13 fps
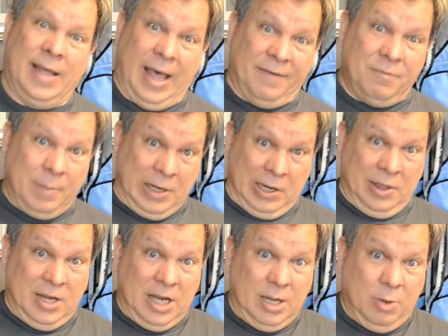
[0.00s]
Haven't been on
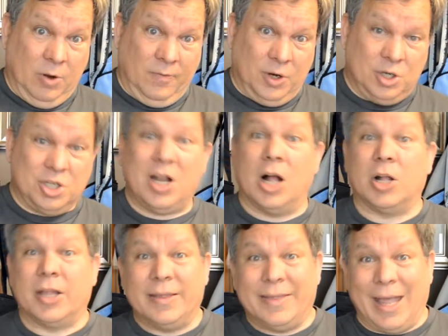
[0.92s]
the Nemo version. I'll
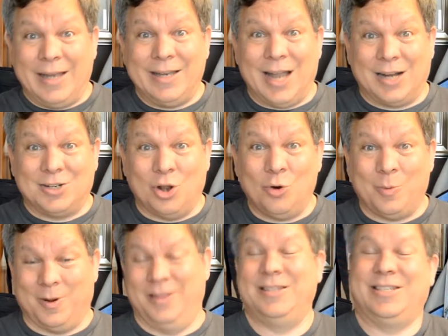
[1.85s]
get that in
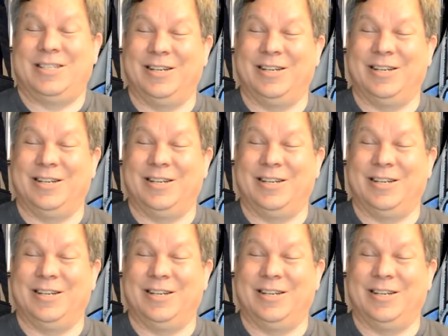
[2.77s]
October this